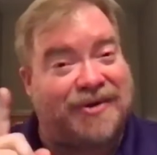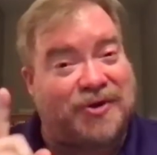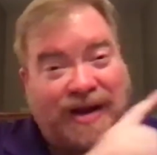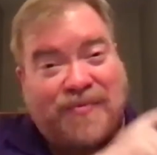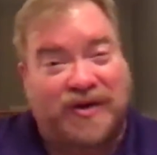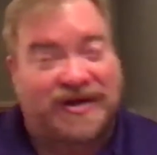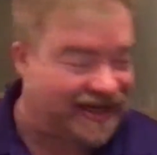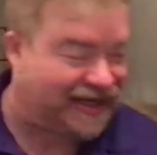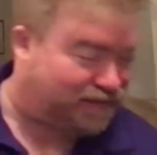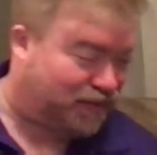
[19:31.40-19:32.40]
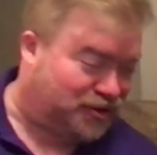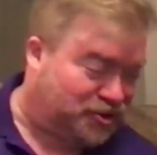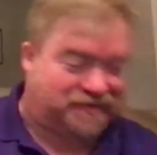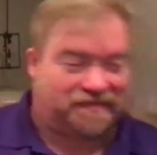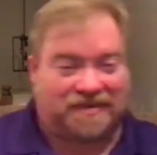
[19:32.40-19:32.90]
a drapery
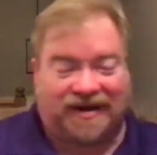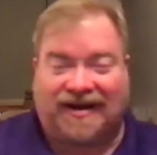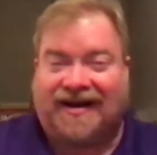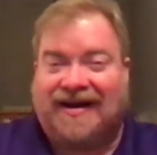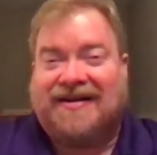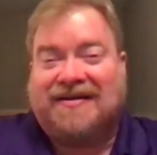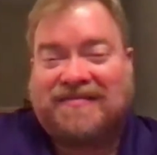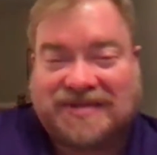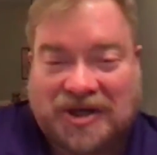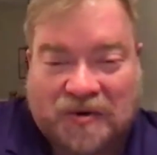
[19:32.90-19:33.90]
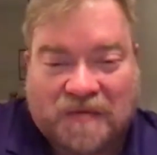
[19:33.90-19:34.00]
salesperson. So